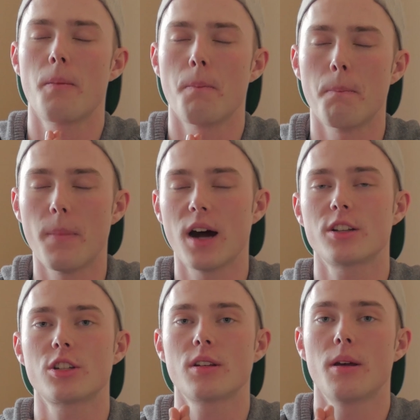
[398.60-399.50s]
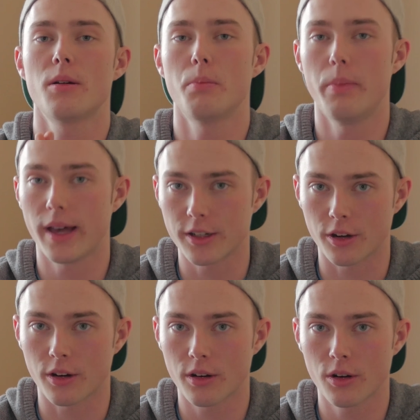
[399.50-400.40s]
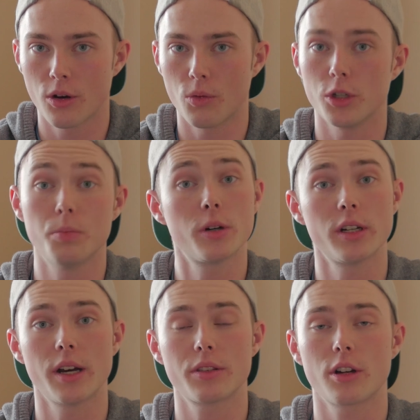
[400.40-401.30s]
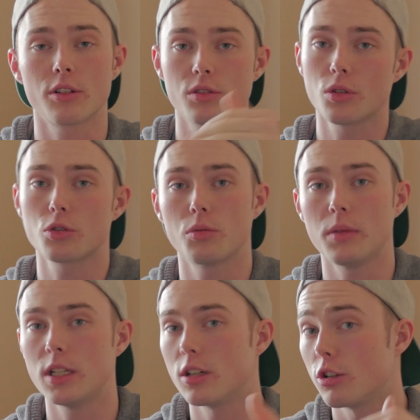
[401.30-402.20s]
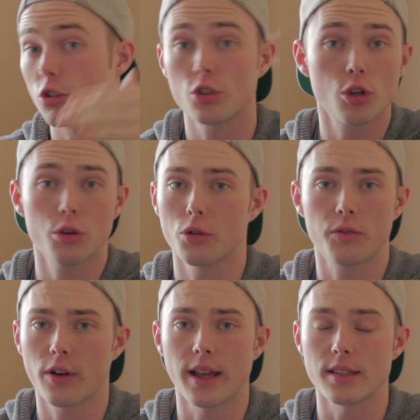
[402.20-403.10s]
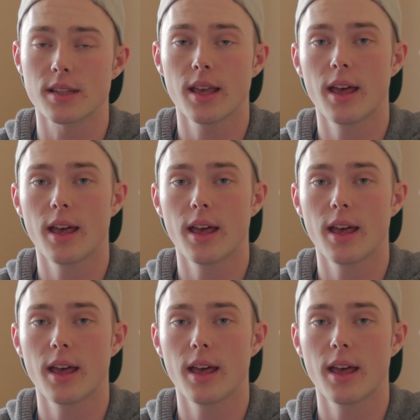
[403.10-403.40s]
much better when you put it out there on social media, you show your friends.